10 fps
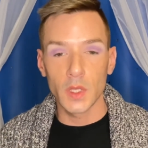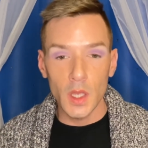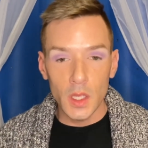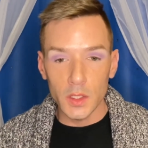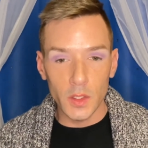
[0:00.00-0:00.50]

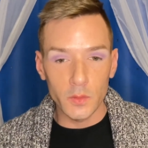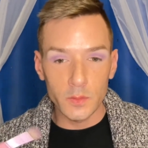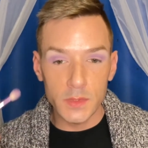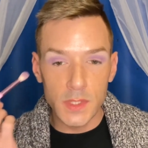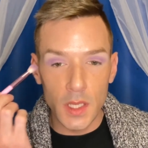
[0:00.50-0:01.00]
No one was
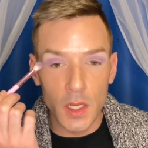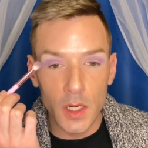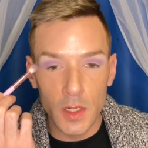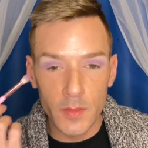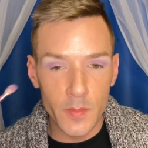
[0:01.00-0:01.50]
there.
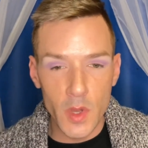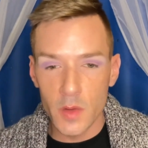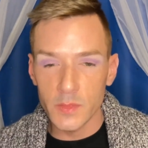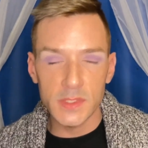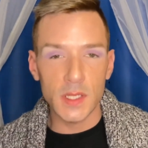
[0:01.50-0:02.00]
My mom was
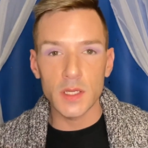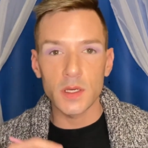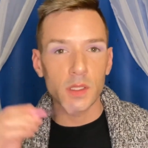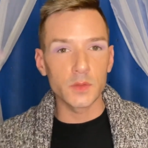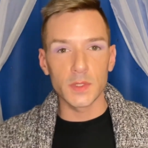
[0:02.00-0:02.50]
at a
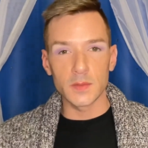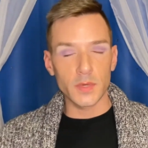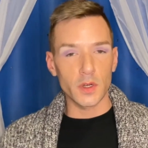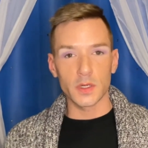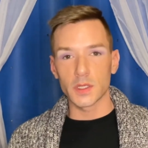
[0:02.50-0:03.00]
Halloween
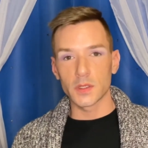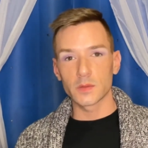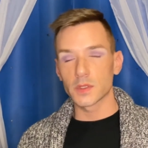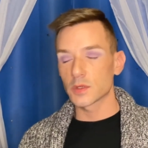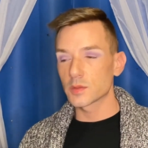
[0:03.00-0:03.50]
party with
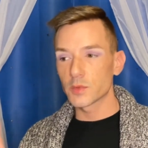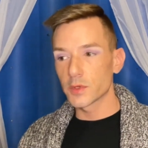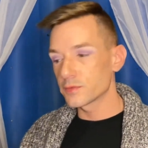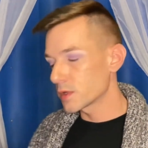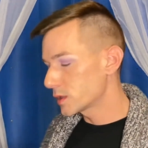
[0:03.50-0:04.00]
her
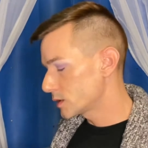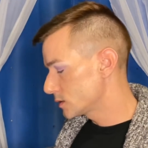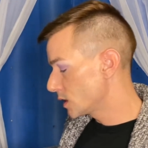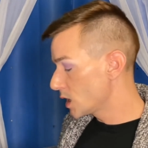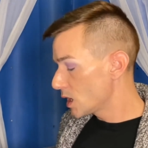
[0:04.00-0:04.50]
boyfriend.
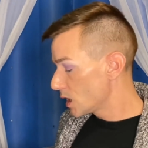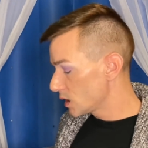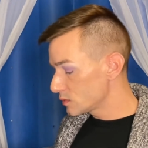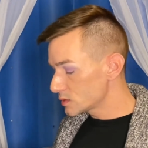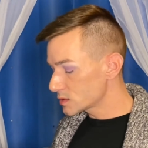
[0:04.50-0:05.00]
It
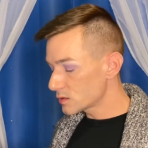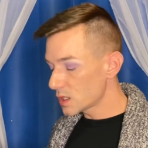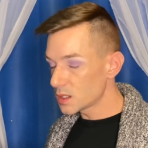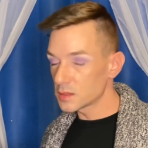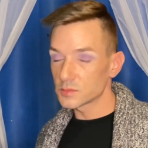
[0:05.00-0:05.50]
was great.
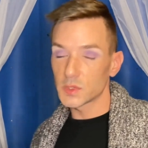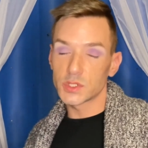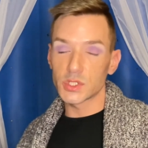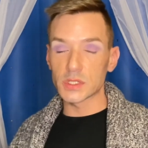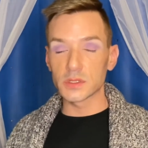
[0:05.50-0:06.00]
We
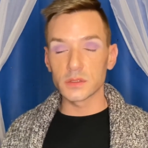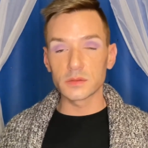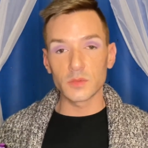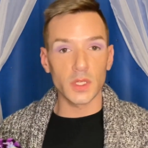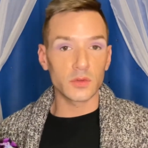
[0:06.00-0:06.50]
chilled. We
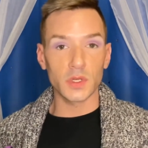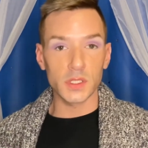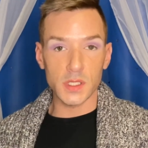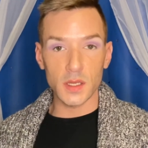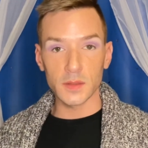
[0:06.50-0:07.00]
had a great
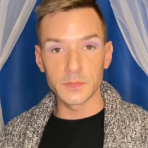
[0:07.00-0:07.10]
time.